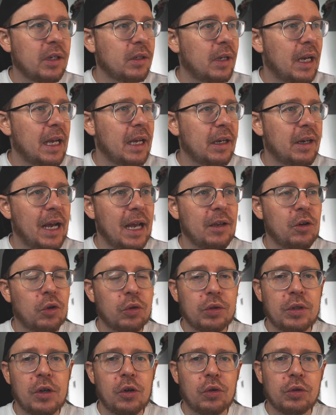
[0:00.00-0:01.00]
Like
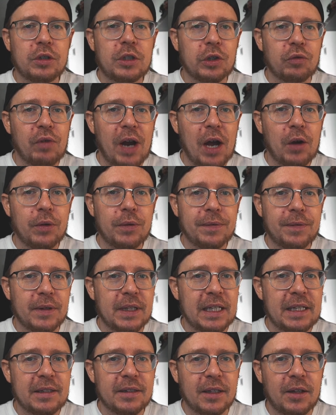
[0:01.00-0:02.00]
hunt around for
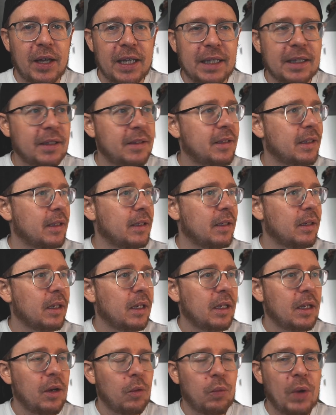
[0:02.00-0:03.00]
these links and
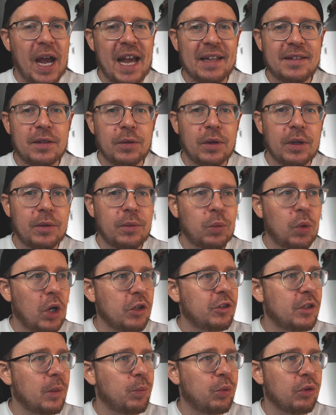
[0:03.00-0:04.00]
where to
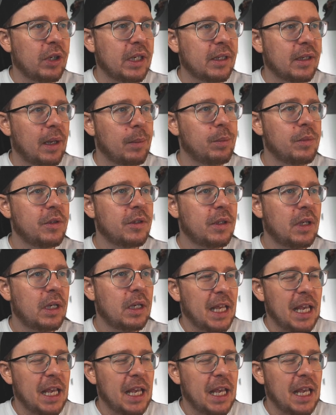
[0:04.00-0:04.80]
watch the prelims.